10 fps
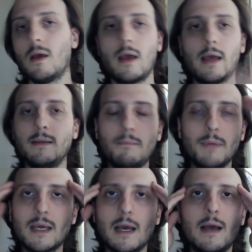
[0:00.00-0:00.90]
and it
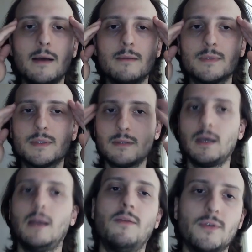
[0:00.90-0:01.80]
becomes
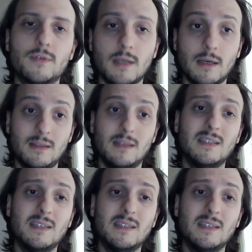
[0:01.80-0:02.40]
really frustrating.